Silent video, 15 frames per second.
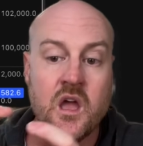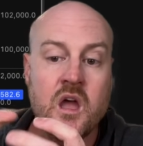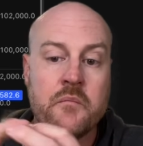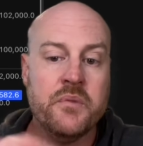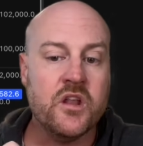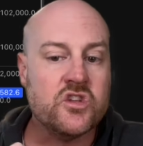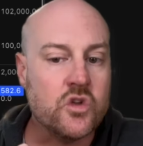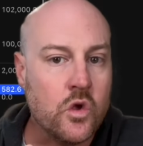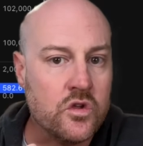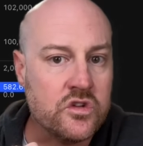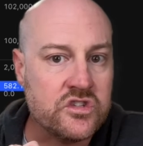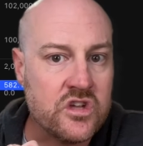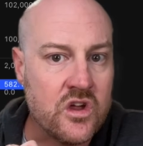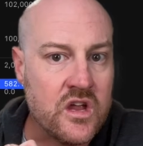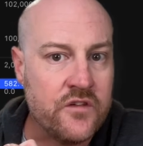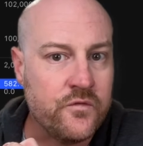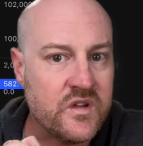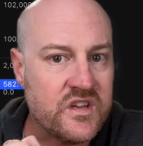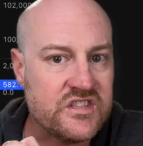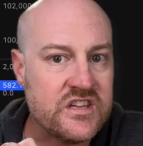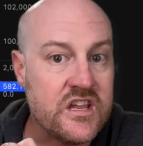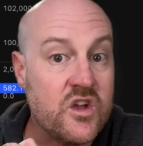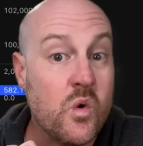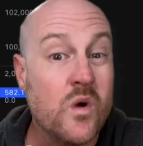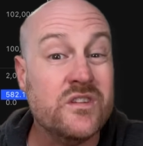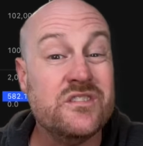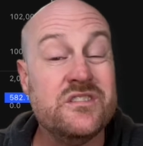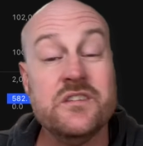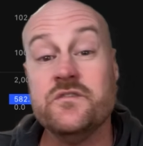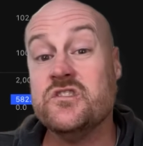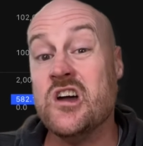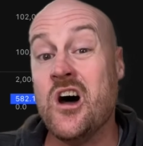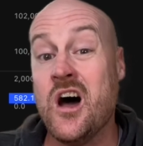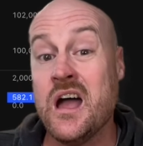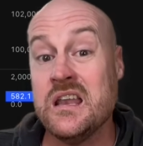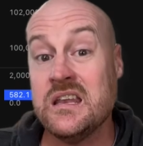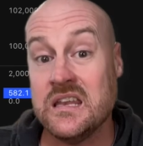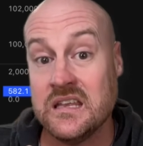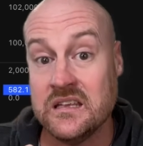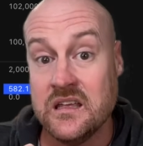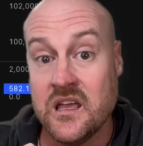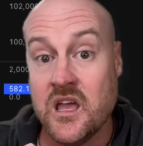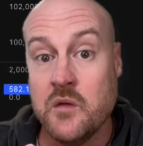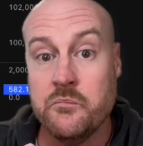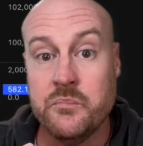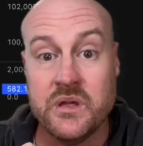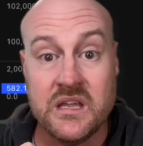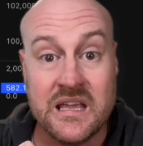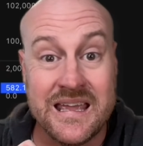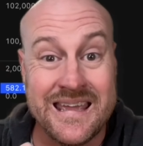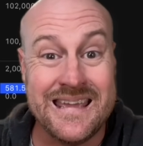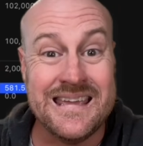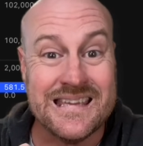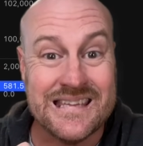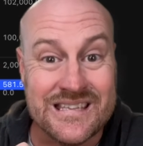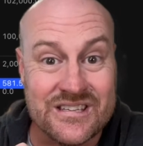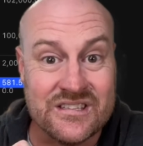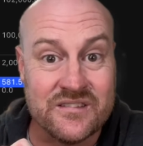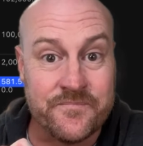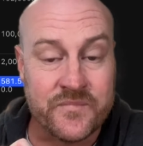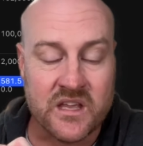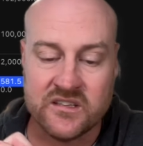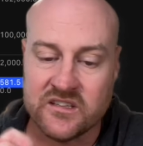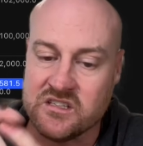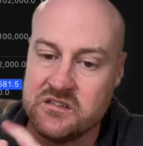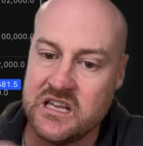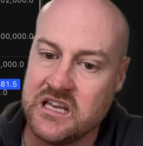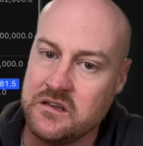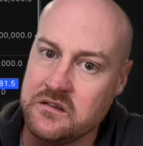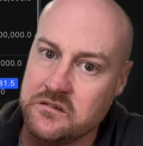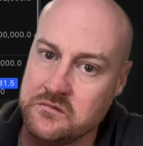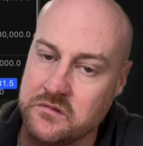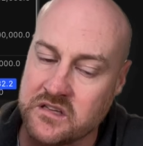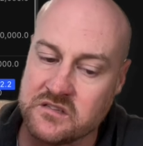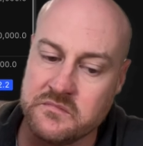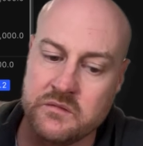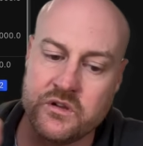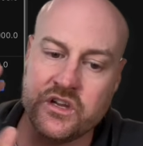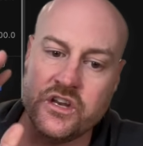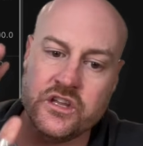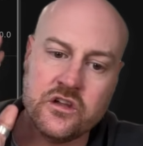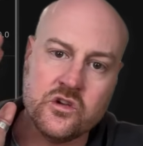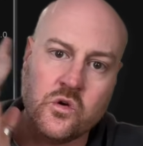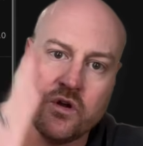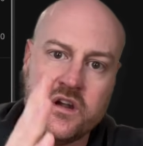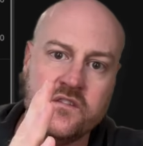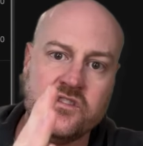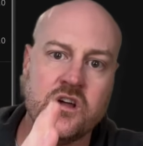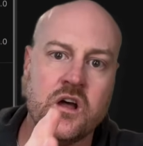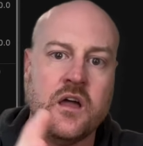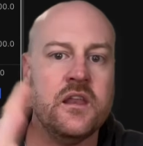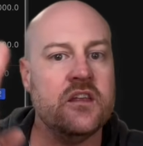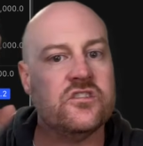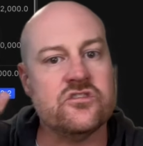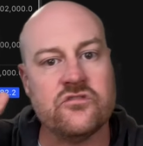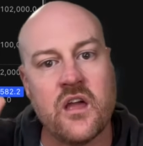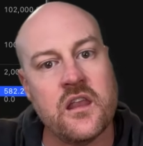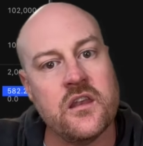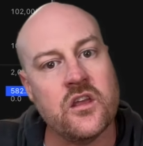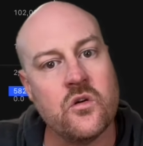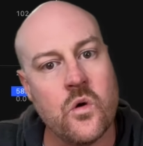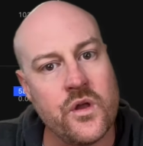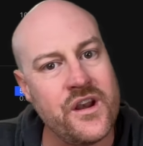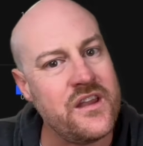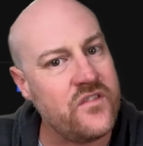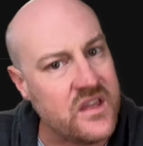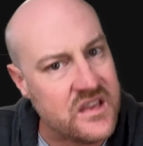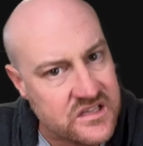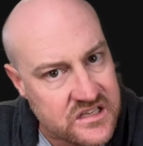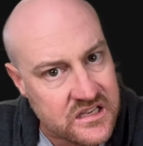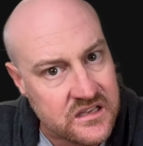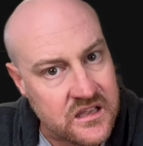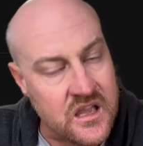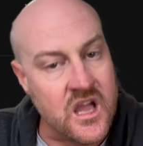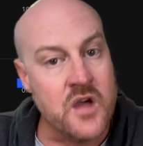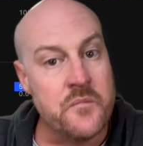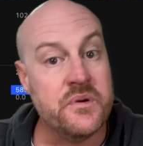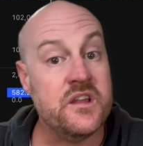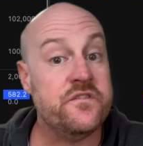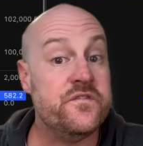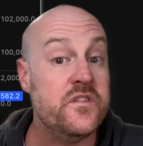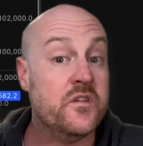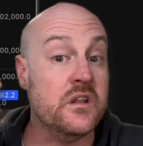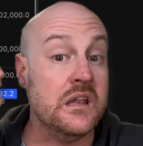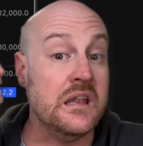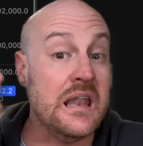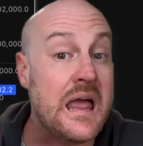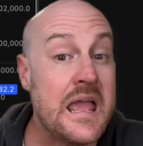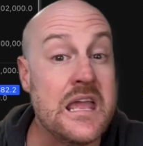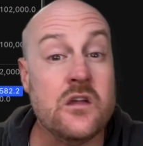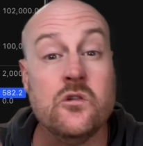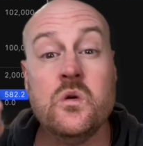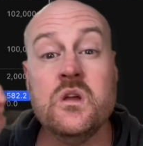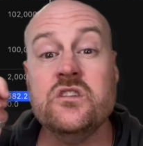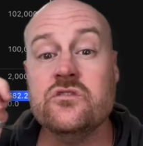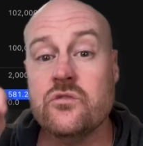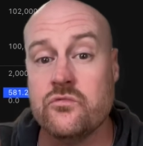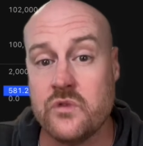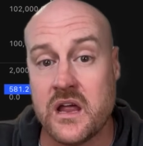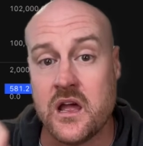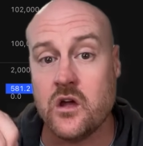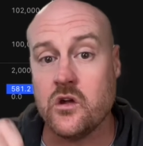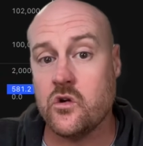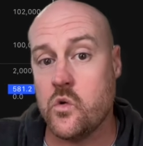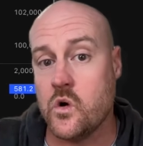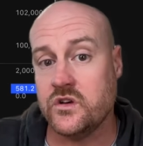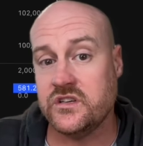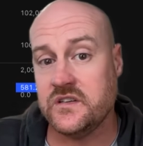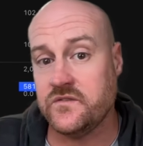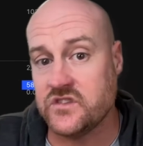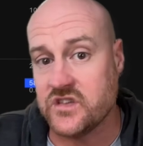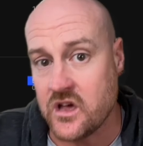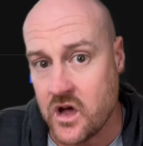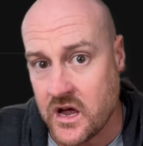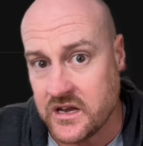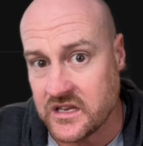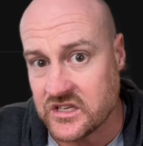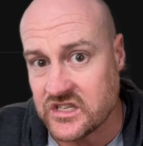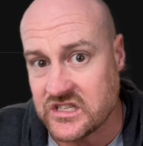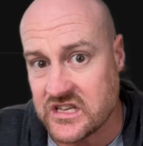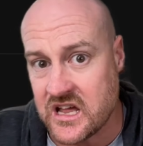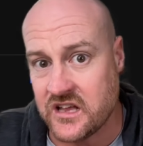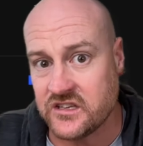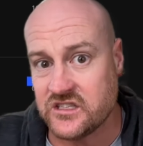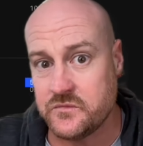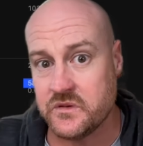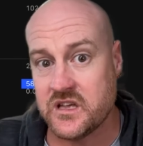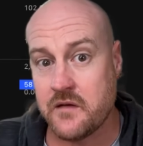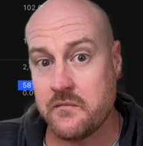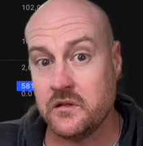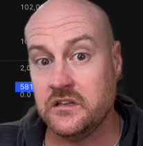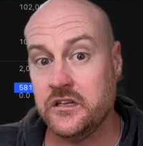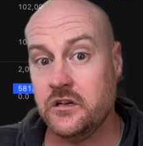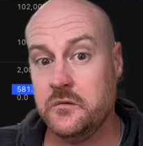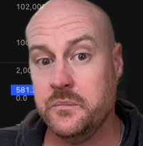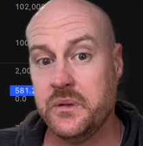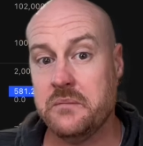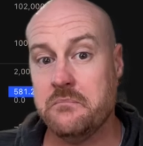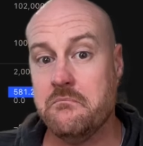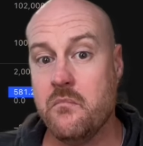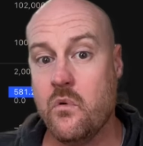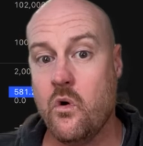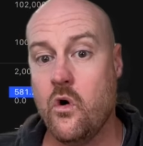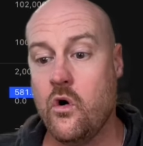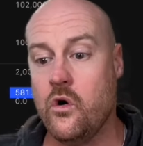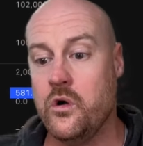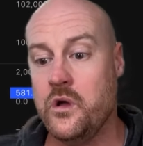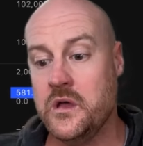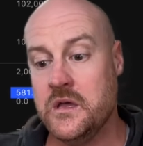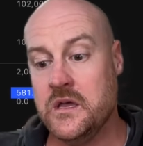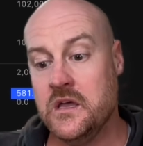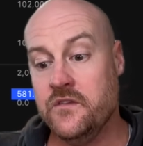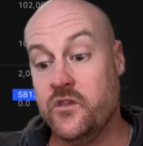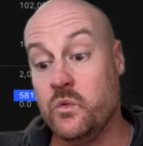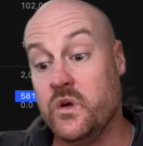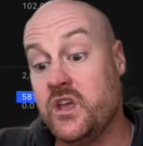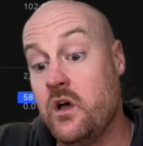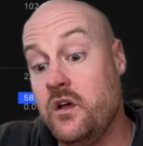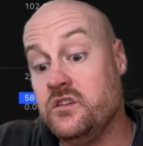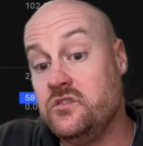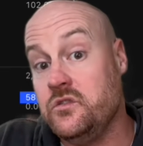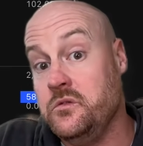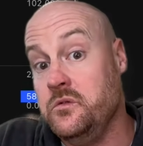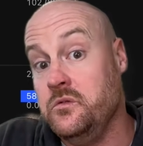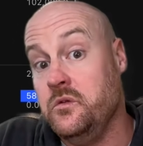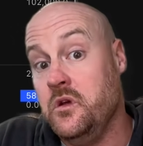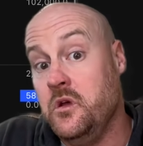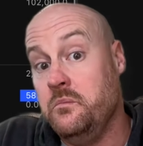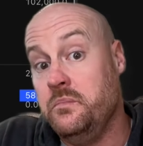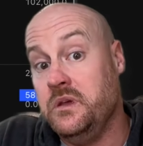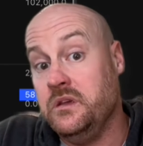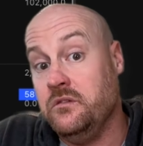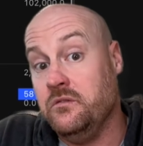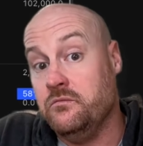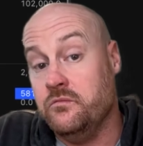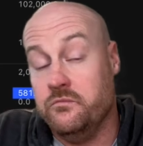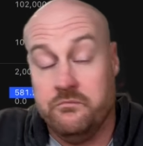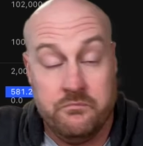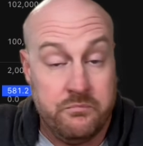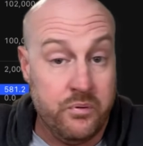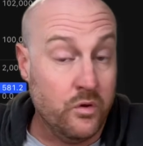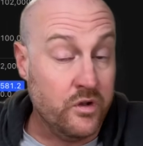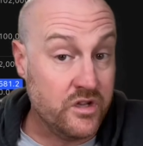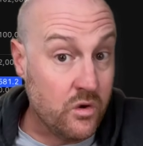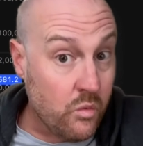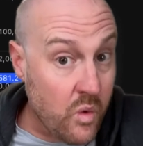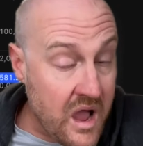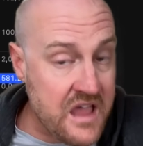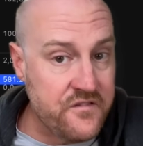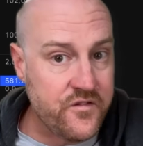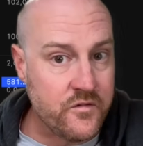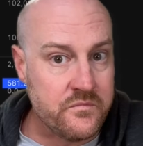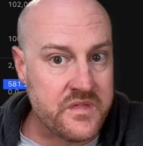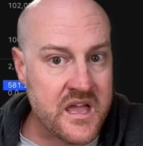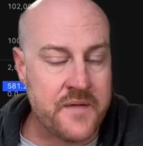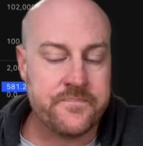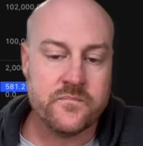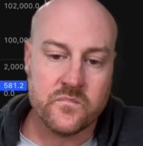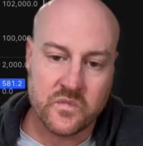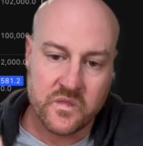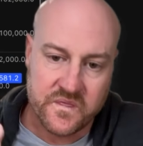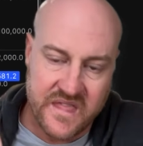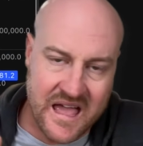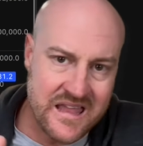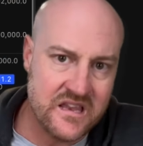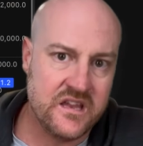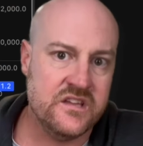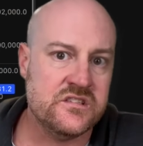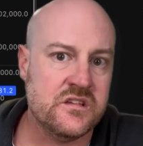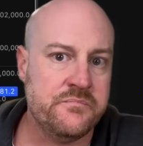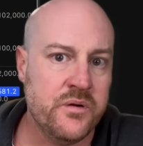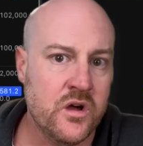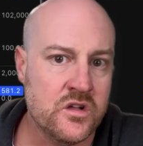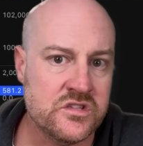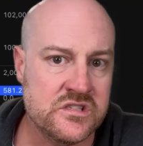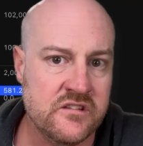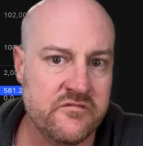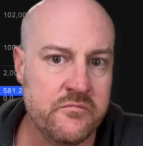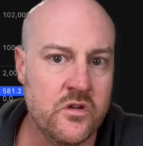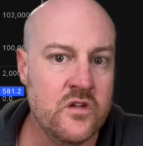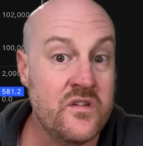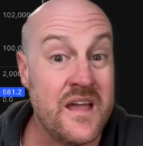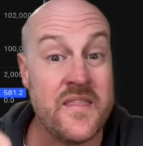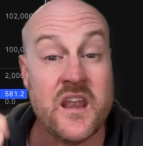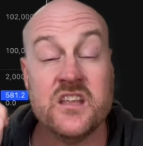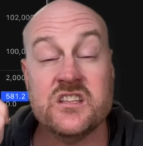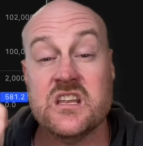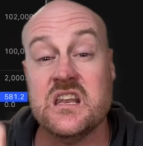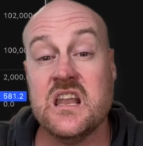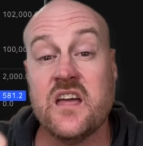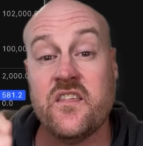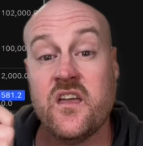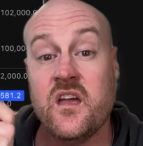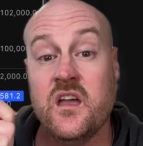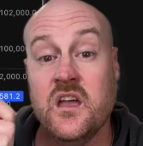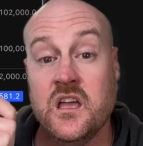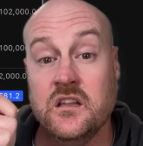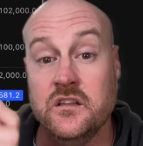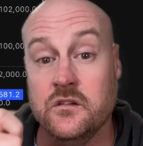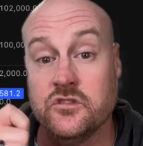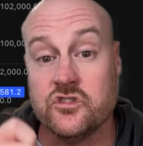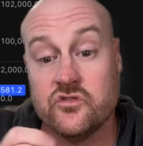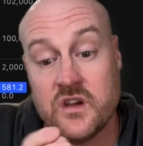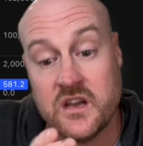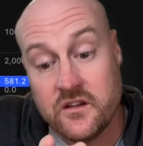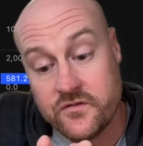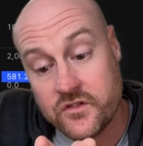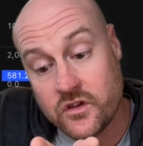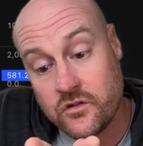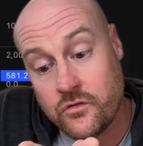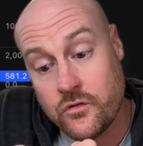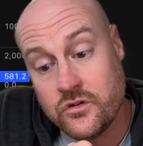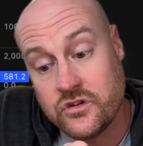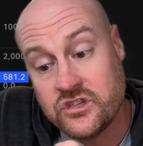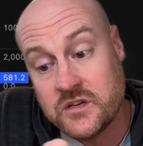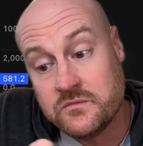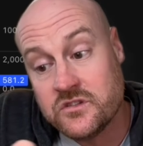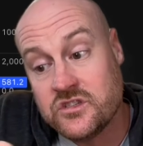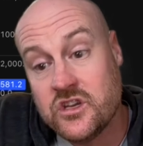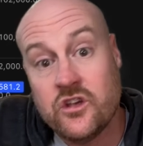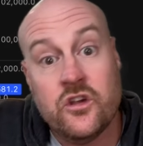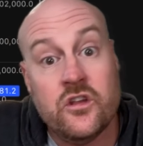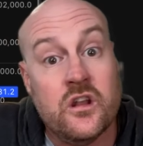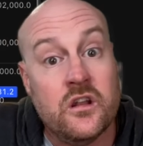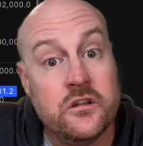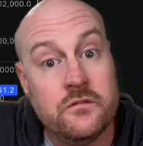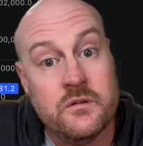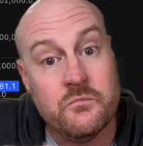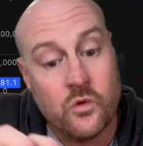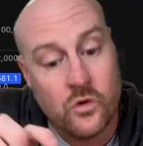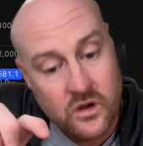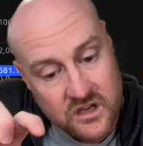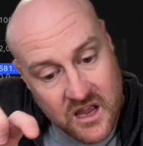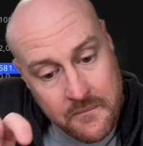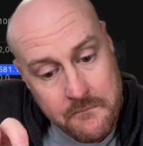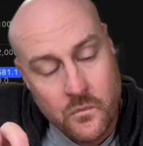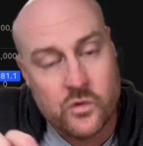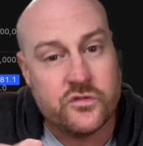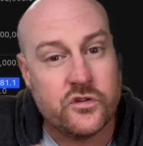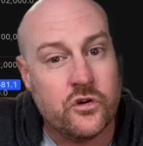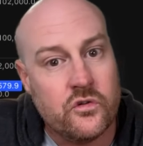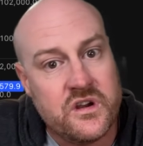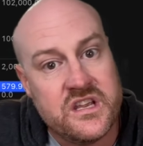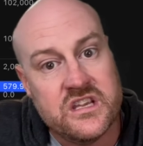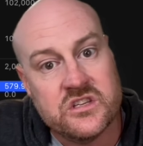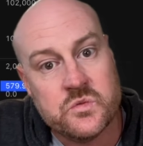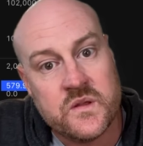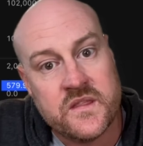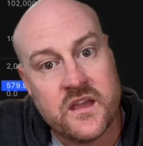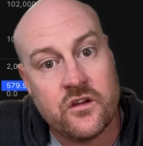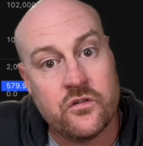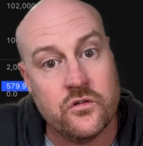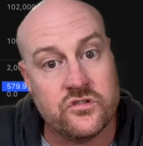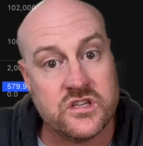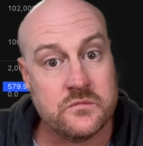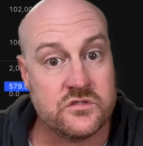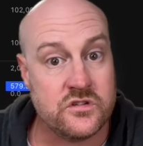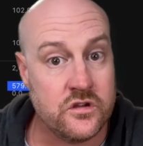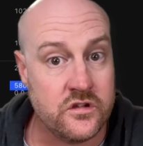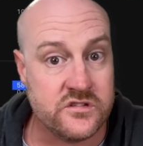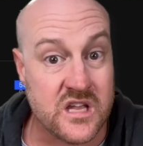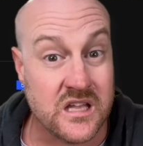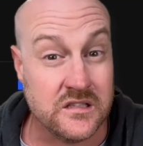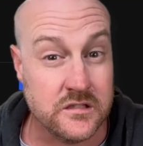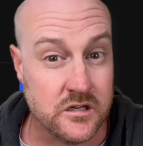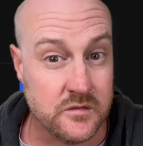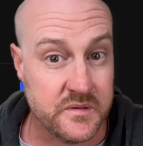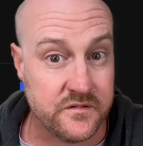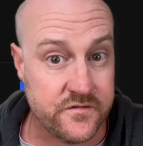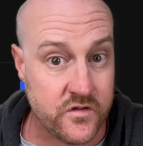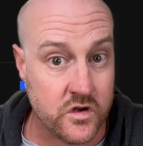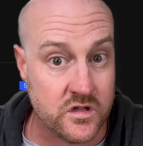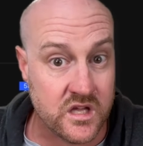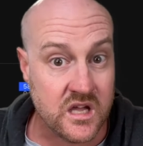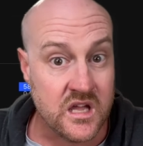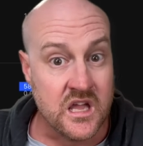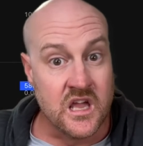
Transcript: But it's also, if we see quantitative tightening be eased, it doesn't mean we're going to go quantitative tightening straight into quantitative easing, but if the language around quantitative tightening starts to become a little bit more that we're going to be pulling away from that, that is a positive move, and that is another little string for the cruise ship to turn a little bit more, a couple more degrees where that cruise ship turns a little bit further.